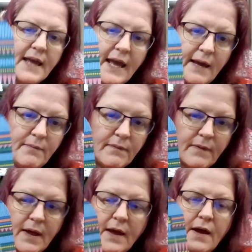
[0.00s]
came
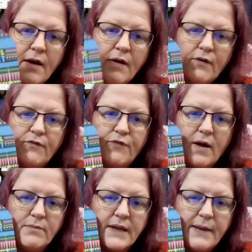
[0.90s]

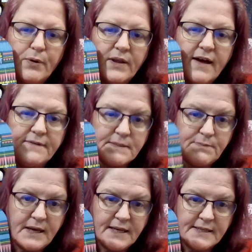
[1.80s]
from Ladybird Loves
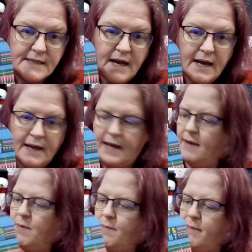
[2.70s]
because I
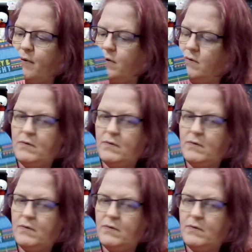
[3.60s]
am a member